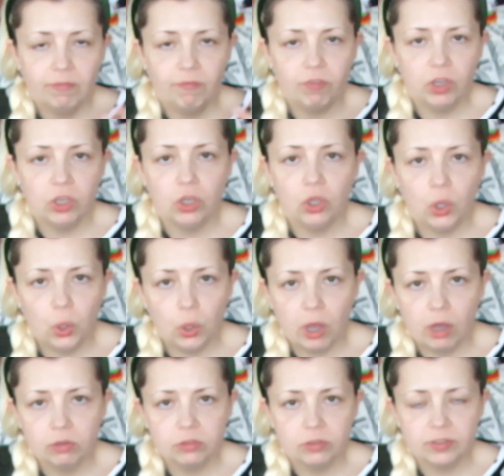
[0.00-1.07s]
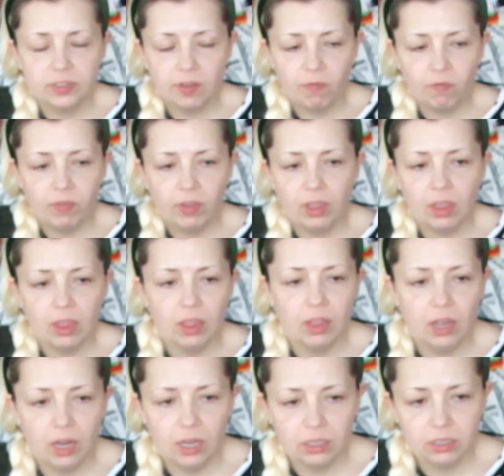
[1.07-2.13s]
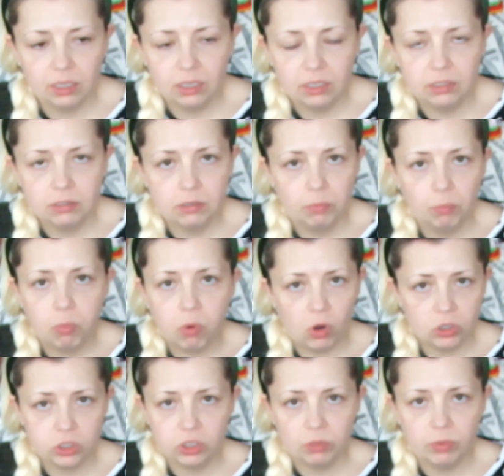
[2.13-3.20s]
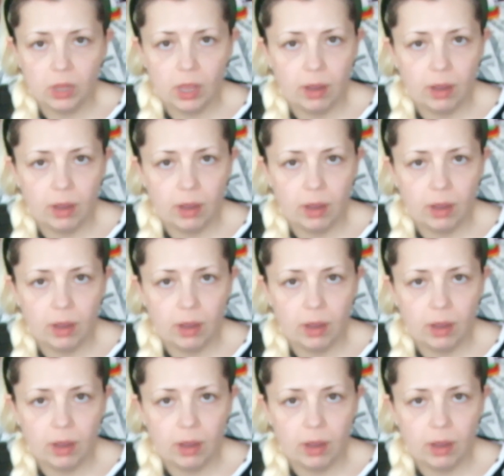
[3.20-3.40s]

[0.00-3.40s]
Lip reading: new out of something that it's impossible